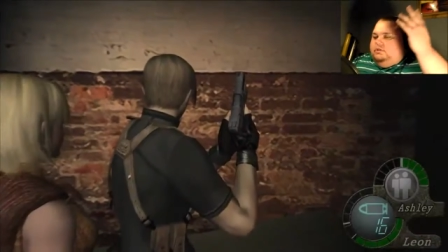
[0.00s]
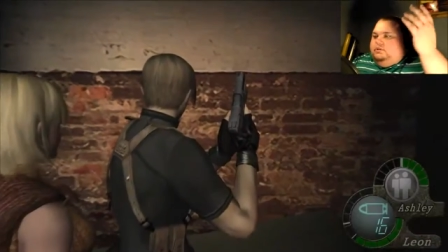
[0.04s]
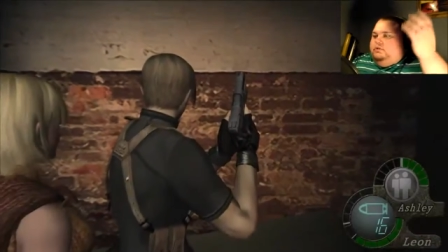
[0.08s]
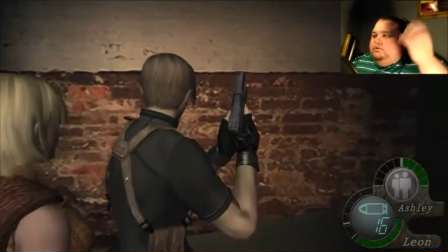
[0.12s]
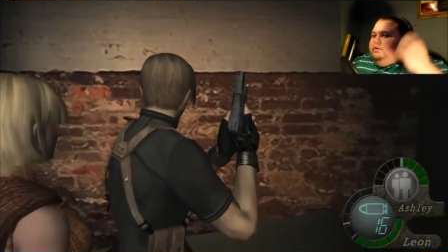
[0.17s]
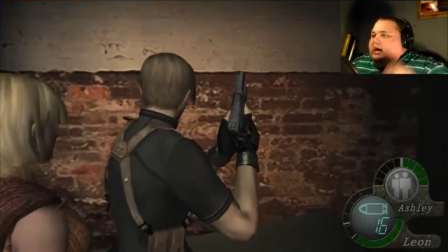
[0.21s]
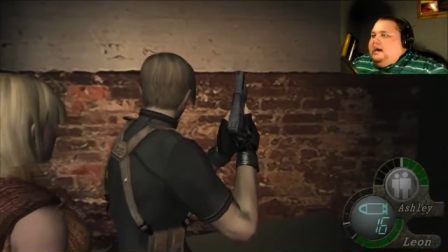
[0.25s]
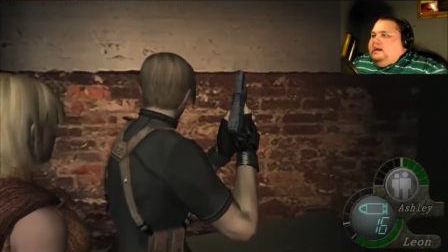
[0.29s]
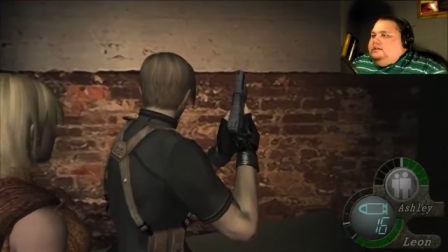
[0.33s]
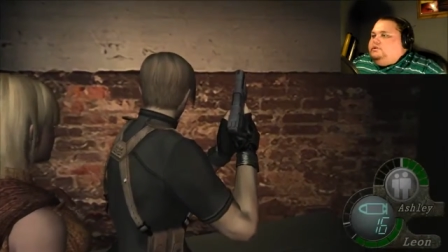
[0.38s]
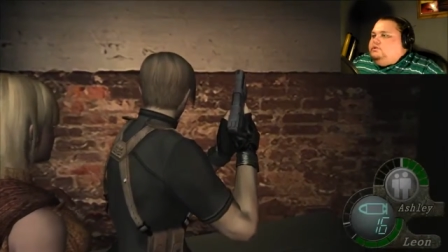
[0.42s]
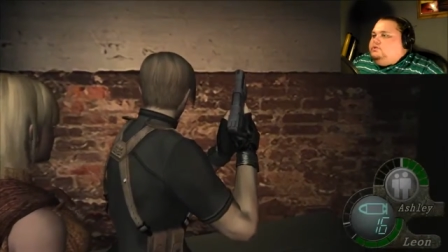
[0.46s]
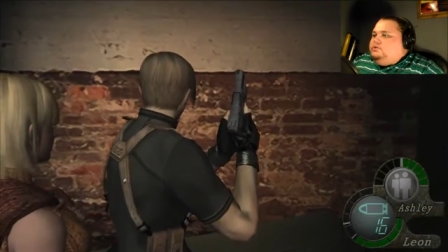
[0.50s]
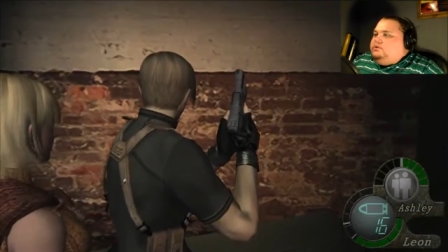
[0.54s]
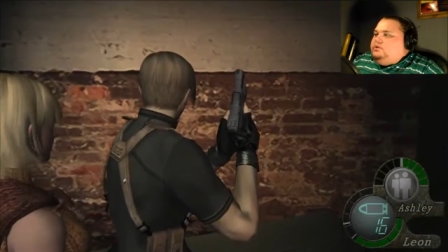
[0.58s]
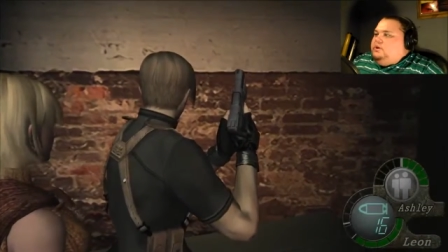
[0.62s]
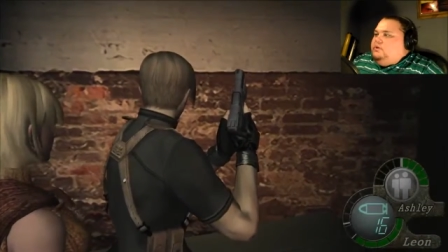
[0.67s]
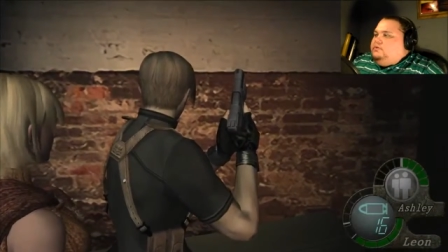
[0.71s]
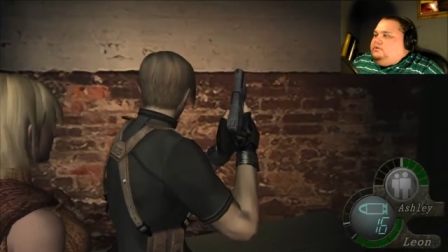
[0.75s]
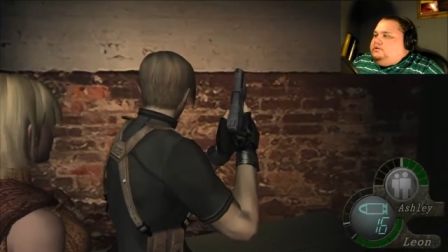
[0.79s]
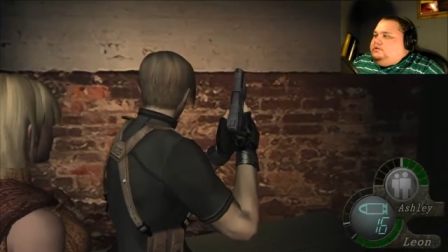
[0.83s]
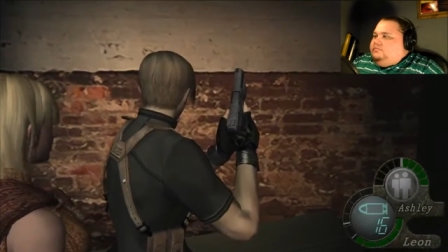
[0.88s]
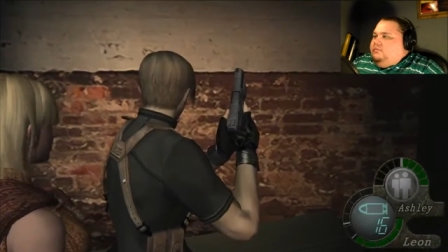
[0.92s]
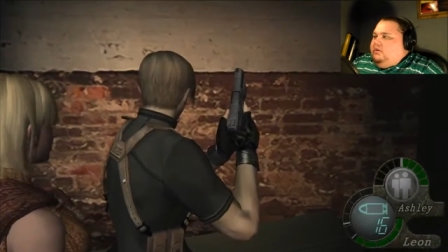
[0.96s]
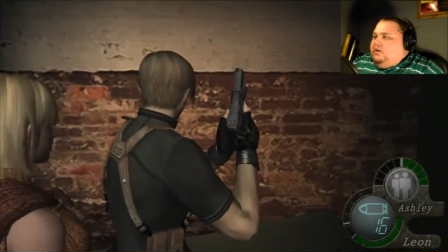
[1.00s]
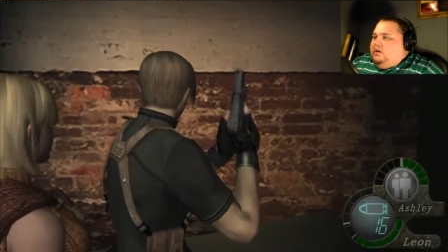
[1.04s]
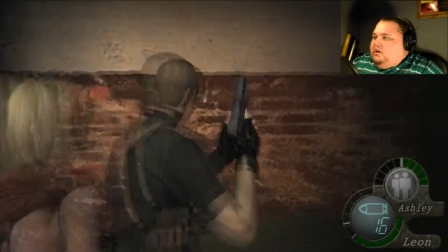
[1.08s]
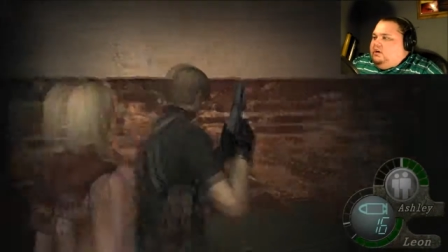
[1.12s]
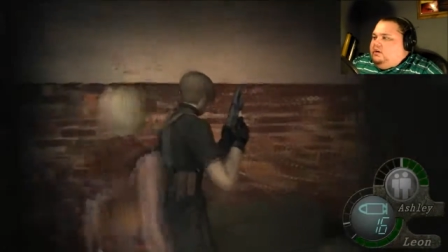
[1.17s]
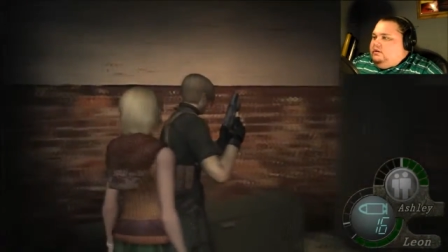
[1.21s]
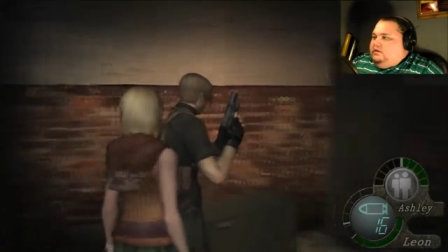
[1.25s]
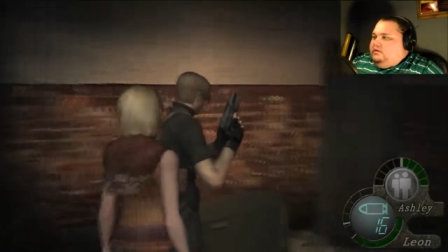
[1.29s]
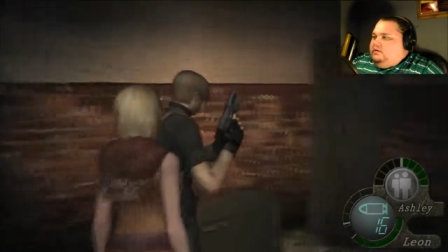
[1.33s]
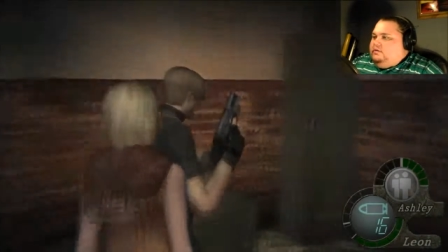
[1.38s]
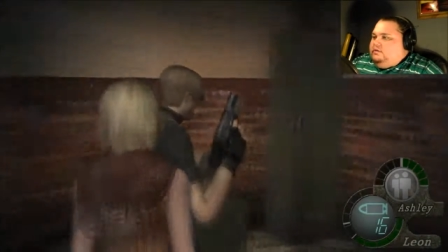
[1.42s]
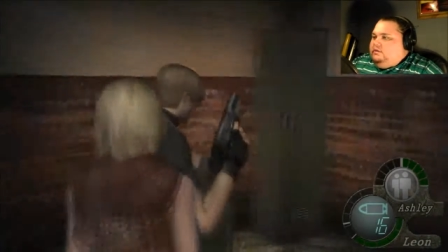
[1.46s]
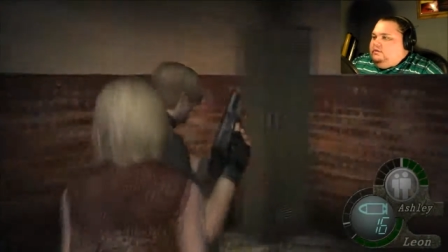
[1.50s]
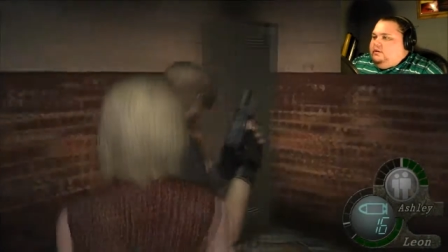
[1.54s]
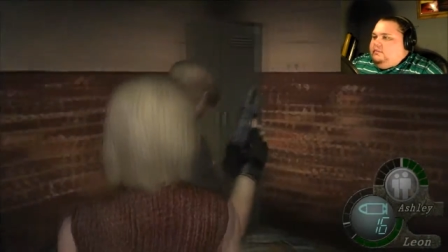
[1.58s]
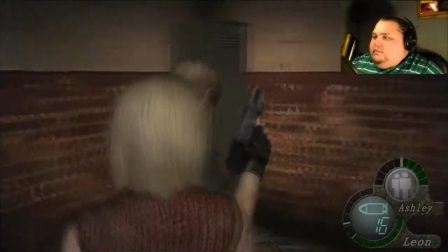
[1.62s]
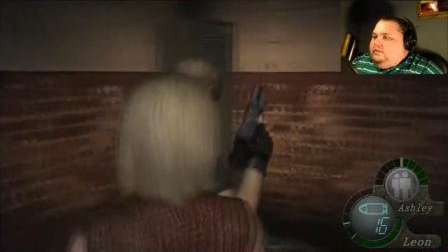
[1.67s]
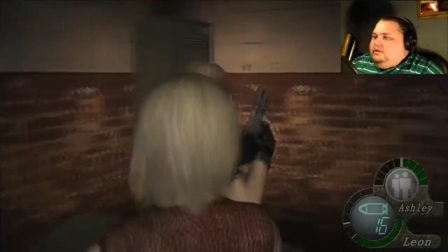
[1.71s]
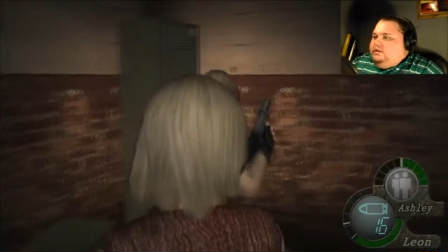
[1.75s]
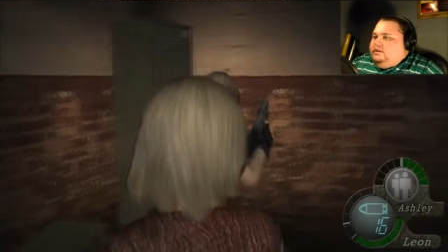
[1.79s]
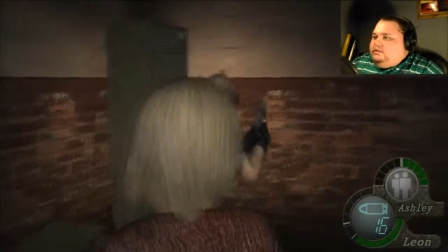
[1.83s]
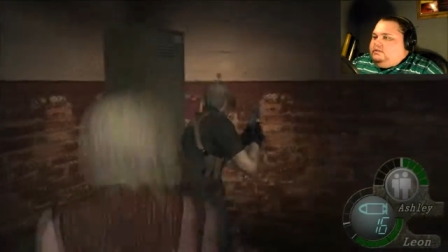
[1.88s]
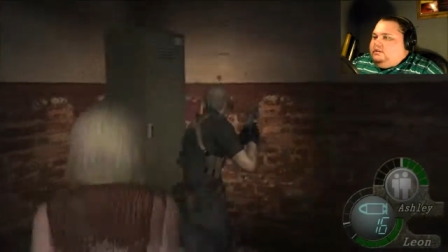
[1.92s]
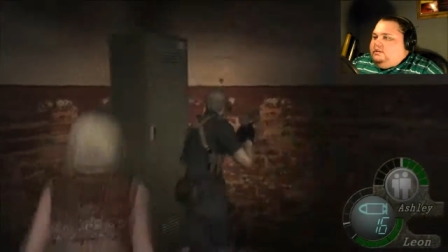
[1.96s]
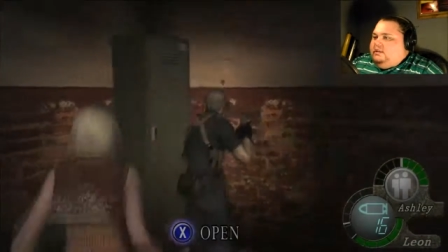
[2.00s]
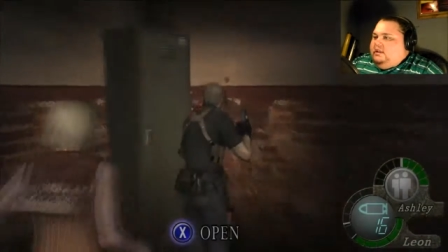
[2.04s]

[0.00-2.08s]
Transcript: You guys are so smart. Let me just